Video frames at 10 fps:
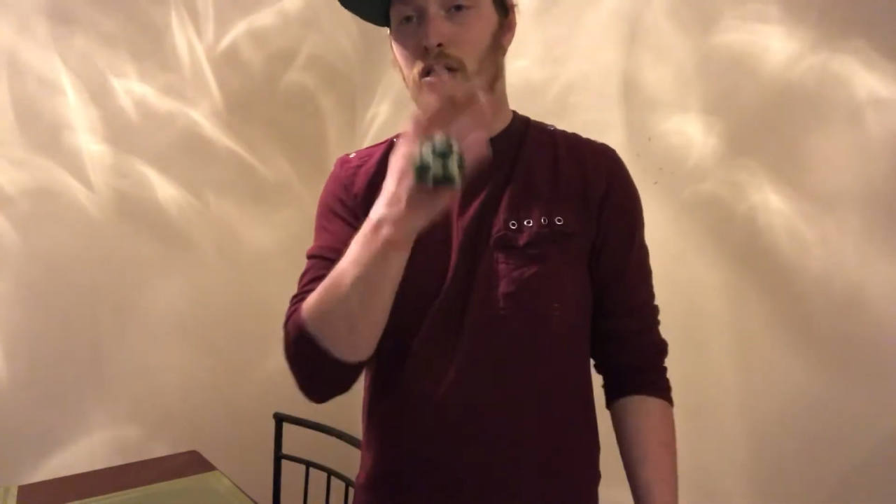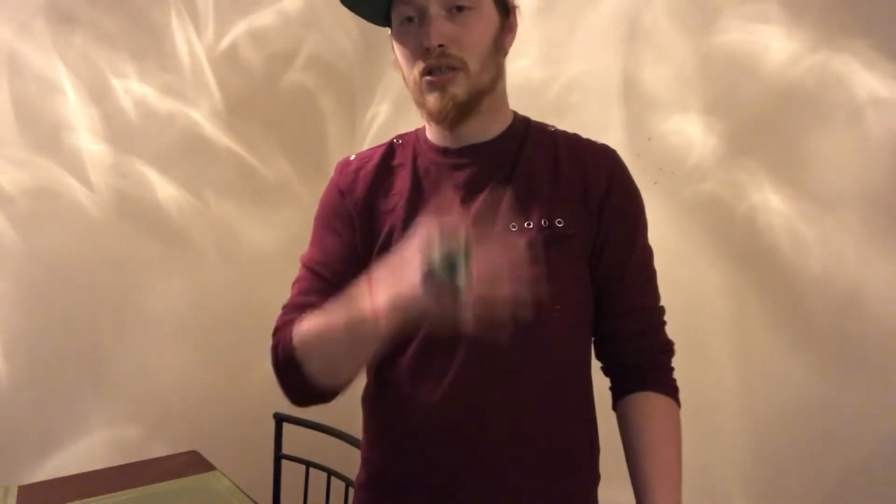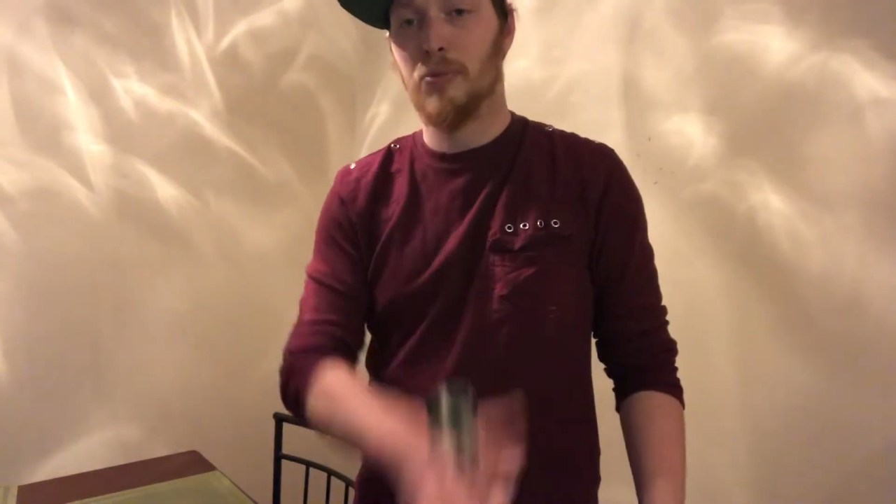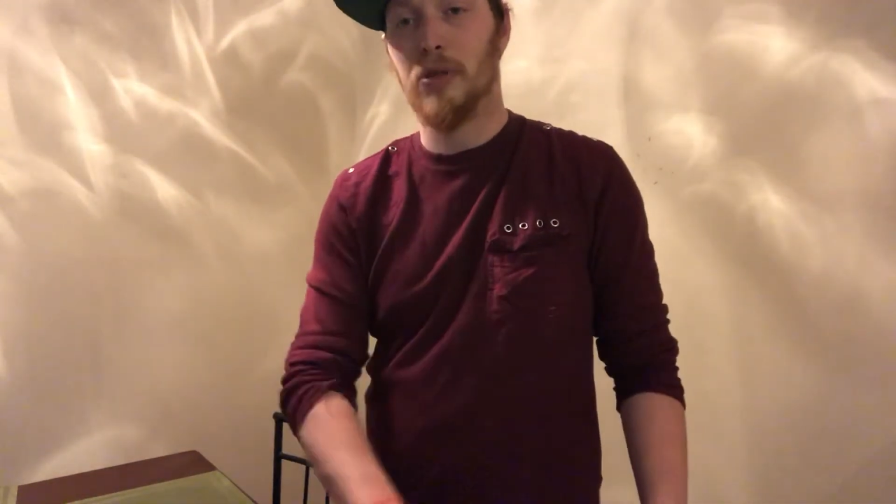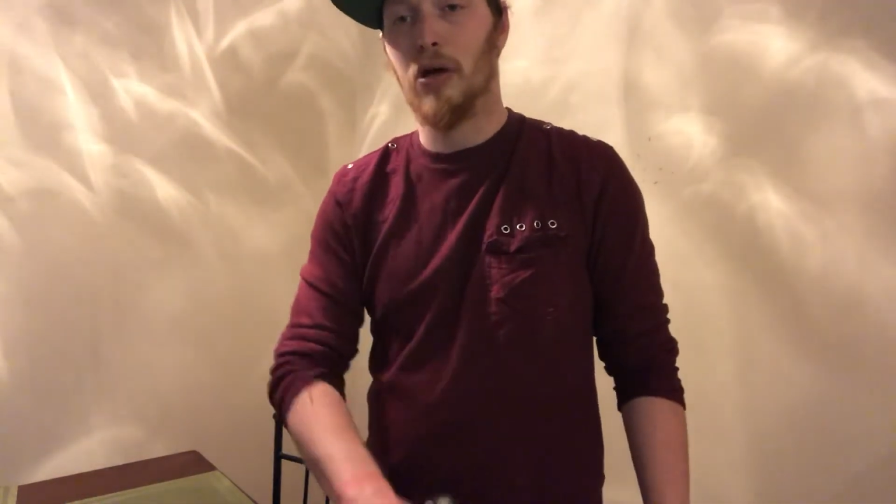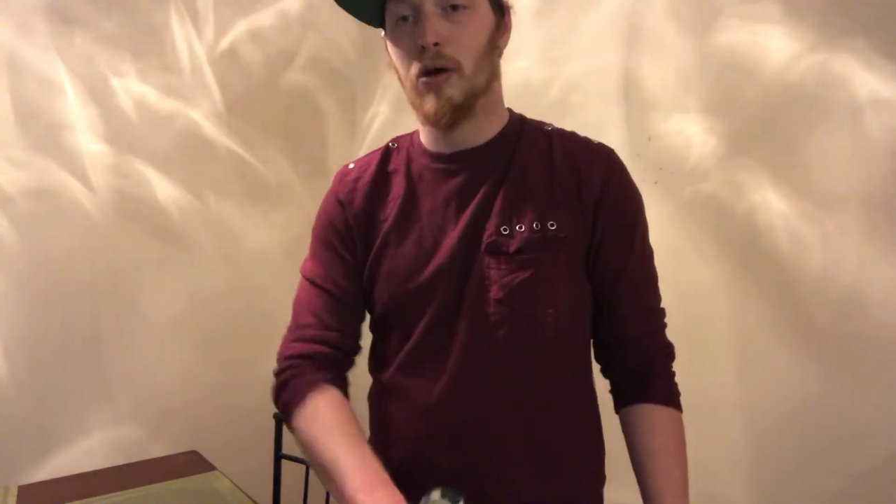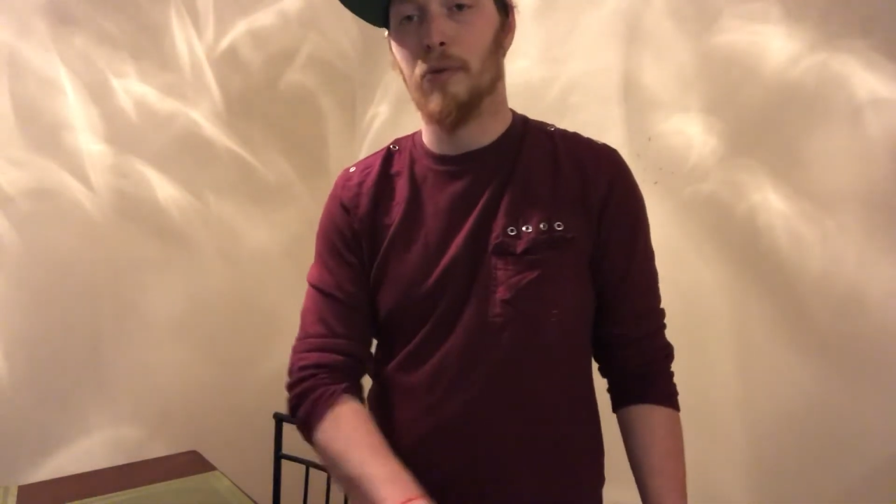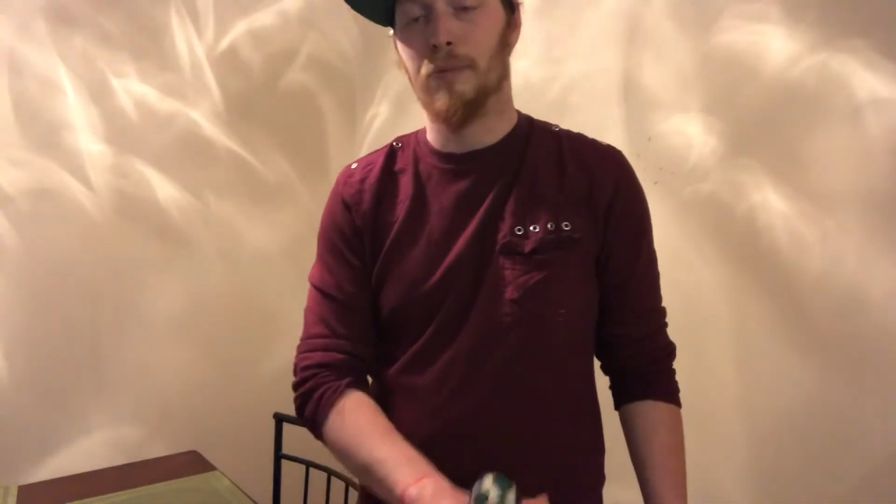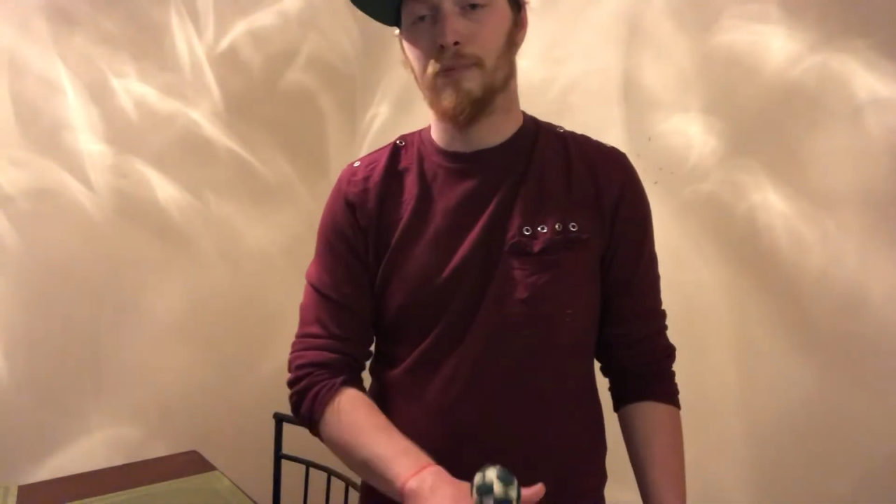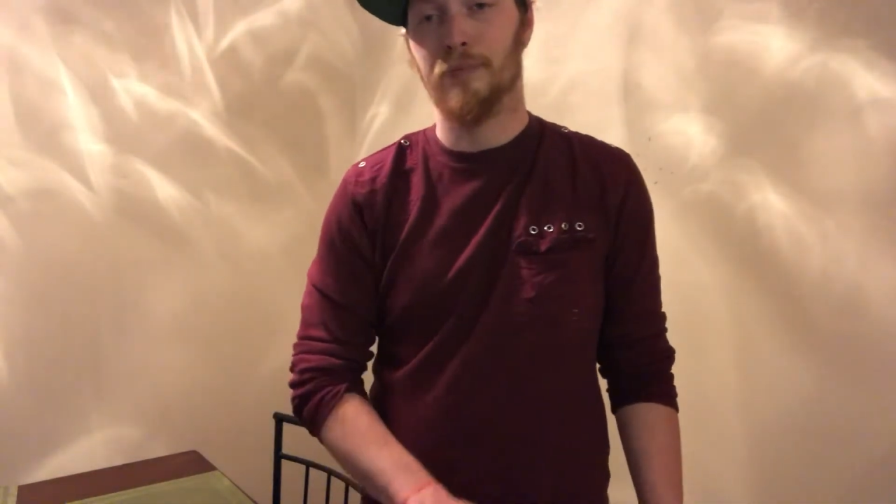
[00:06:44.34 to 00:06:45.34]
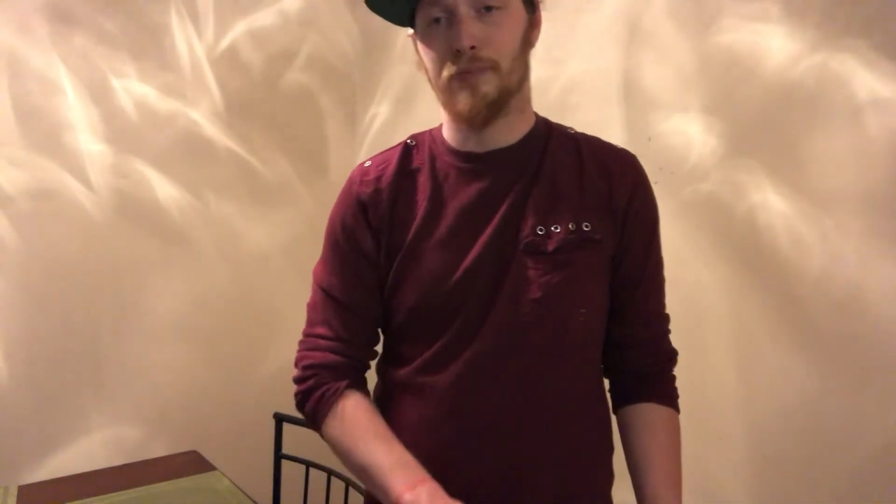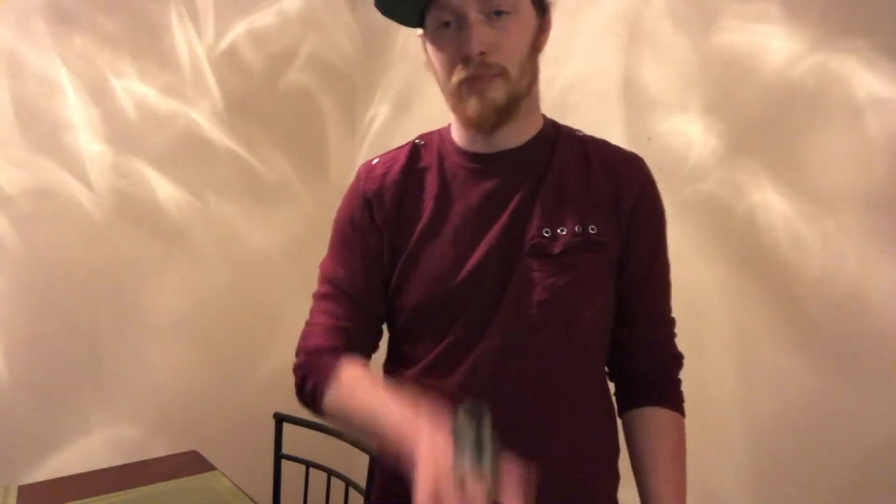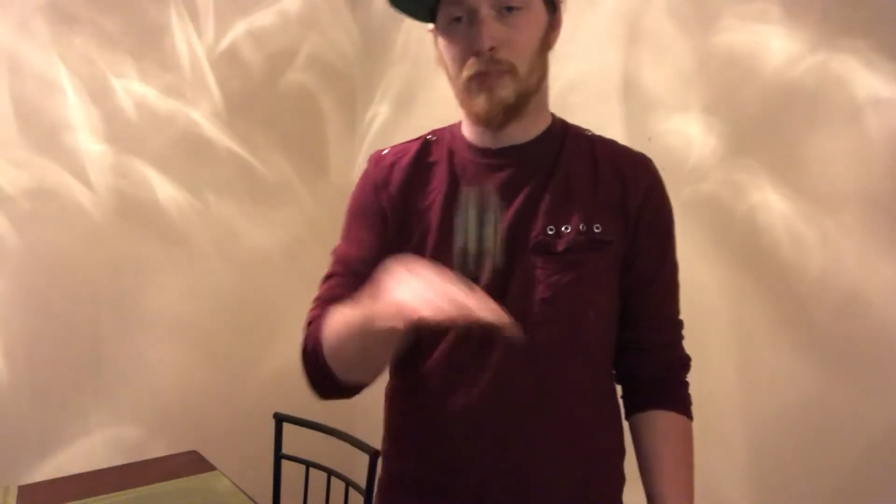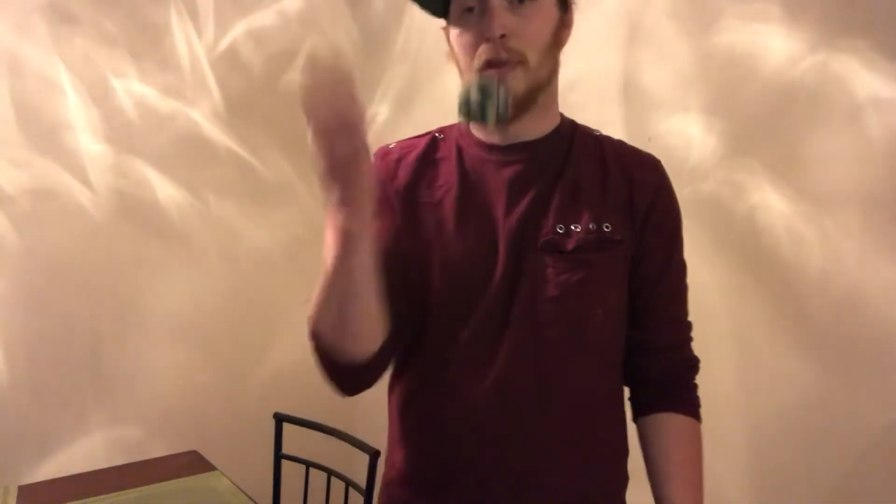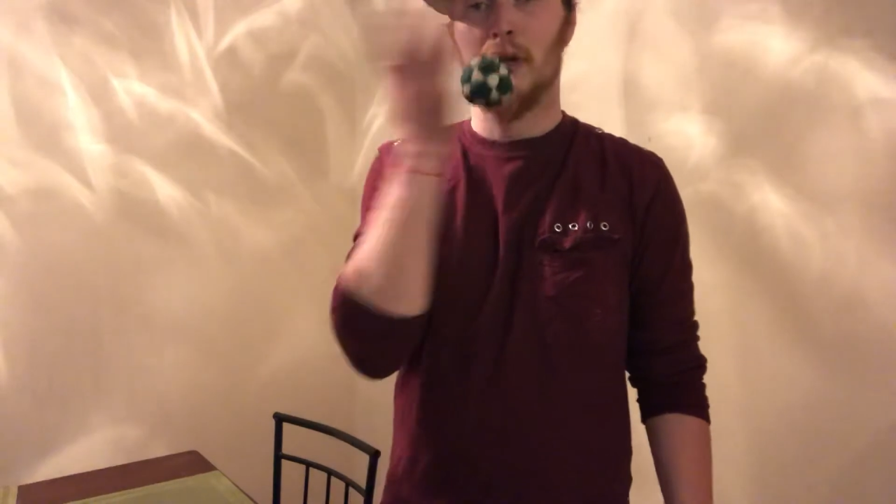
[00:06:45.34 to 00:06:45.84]
It's up to y'all.
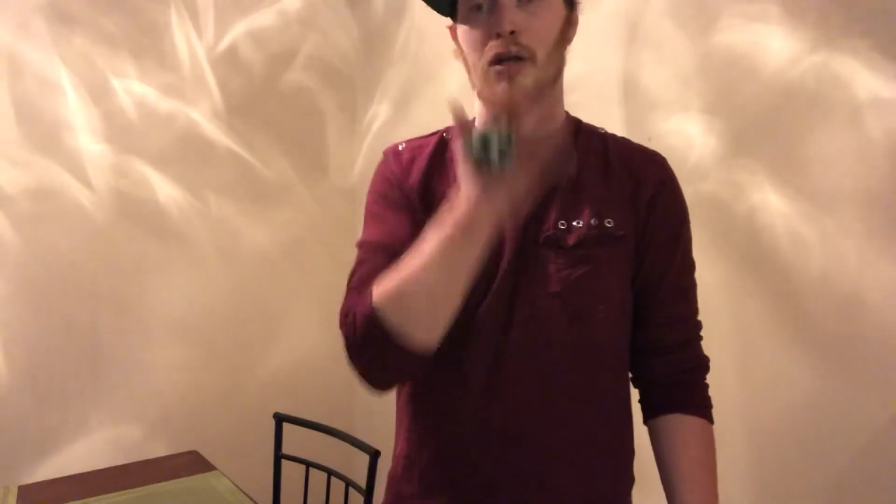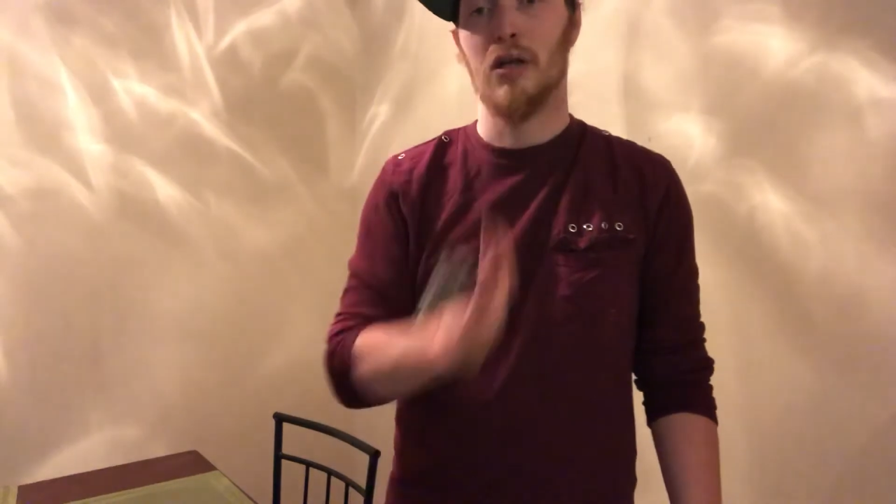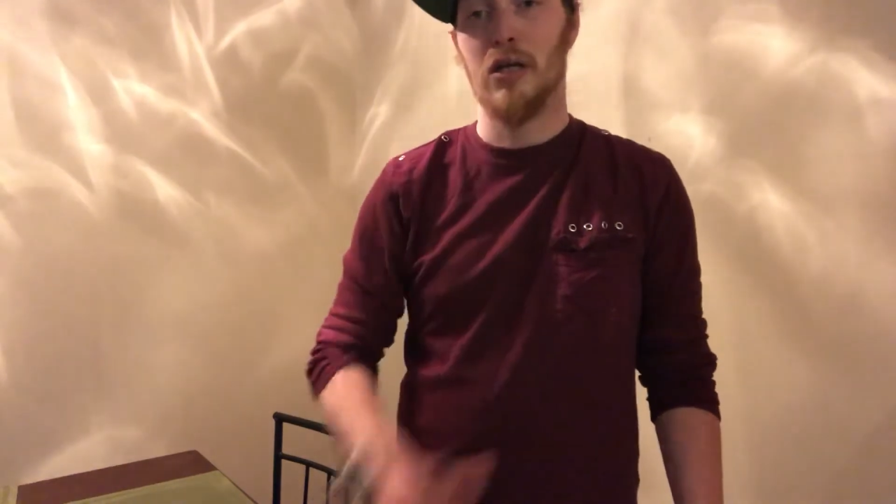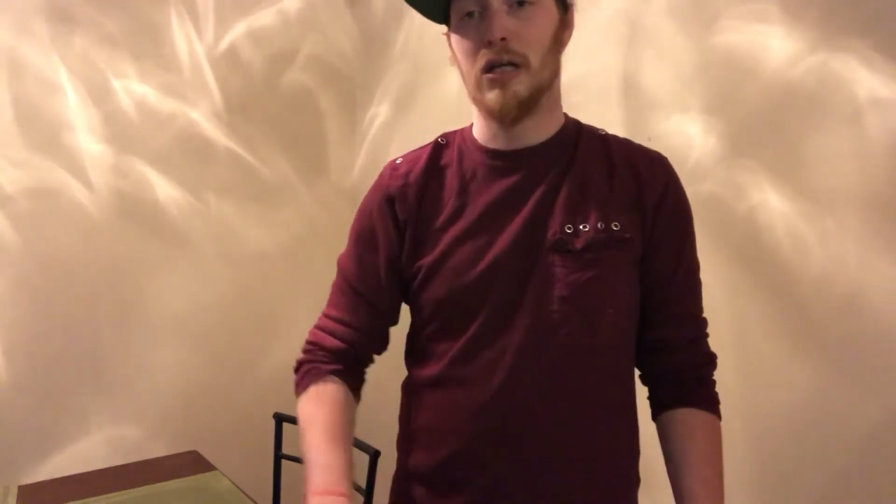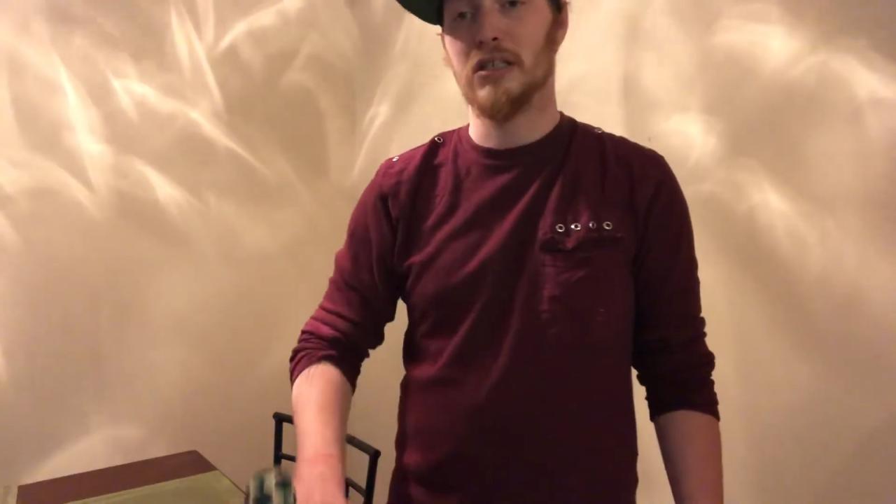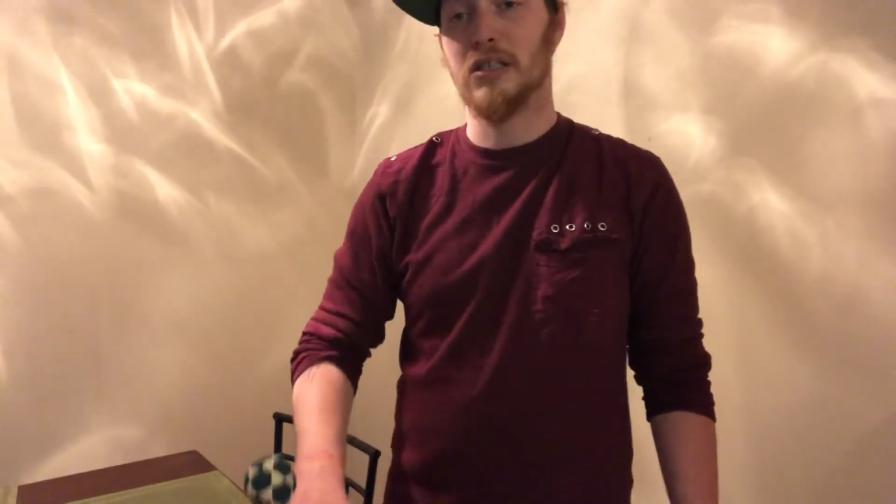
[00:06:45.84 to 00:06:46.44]
Is